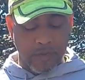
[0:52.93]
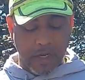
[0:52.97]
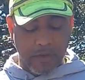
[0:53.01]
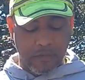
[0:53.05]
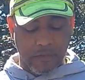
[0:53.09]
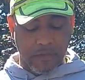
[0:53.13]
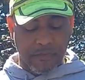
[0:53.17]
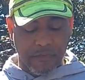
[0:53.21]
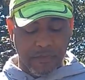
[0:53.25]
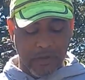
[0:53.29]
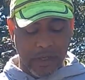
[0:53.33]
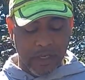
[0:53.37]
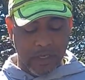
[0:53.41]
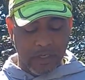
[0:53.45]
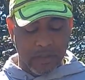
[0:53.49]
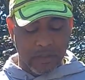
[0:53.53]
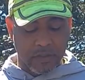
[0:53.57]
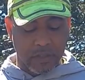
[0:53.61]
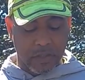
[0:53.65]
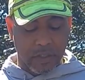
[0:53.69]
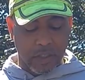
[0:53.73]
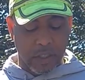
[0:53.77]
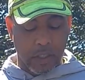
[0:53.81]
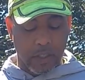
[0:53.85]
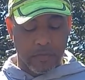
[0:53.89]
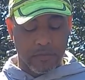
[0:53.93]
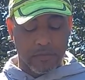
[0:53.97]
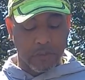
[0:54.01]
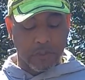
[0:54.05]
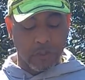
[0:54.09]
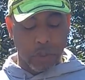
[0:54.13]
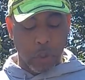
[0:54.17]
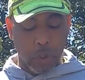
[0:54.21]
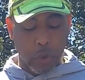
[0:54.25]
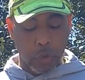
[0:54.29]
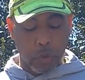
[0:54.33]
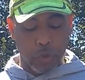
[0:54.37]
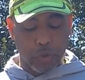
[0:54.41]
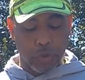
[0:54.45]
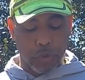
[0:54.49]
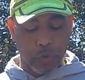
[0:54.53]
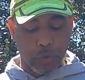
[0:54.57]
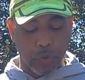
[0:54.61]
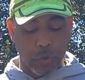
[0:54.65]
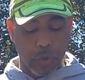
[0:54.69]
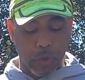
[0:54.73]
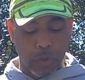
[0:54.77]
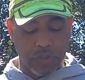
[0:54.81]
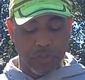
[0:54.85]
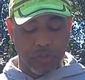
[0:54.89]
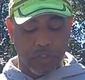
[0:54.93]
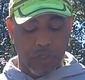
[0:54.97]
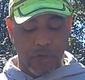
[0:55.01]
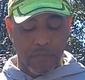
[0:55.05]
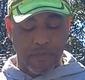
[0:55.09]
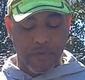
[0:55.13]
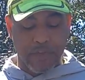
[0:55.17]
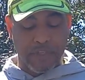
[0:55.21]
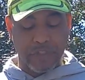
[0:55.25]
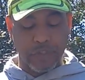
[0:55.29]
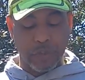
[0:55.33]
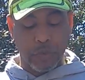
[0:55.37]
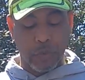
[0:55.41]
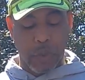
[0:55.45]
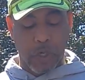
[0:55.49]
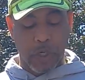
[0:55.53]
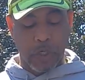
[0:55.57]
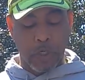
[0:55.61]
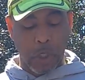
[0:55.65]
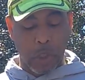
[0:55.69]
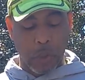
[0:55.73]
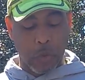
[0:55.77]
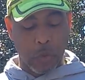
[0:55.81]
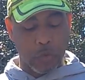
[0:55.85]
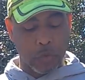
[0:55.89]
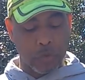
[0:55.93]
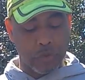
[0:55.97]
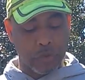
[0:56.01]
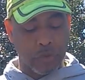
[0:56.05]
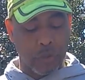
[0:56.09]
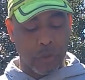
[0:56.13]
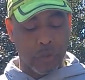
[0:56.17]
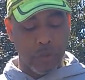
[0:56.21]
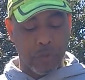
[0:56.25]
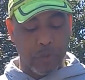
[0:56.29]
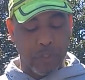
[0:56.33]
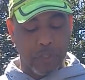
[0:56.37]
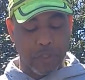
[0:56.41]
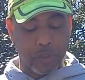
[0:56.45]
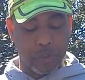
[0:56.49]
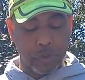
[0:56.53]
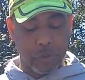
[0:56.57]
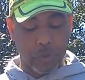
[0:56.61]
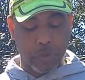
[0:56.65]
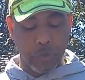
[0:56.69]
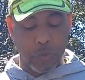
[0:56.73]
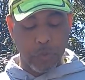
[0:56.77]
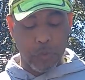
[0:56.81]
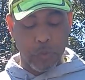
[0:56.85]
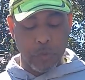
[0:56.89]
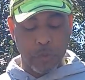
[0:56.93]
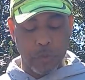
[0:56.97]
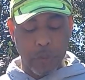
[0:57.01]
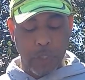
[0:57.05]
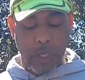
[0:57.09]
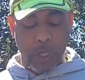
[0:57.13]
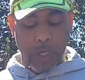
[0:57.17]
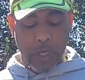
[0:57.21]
never fails. Love shows you yourself as you are known so you can choose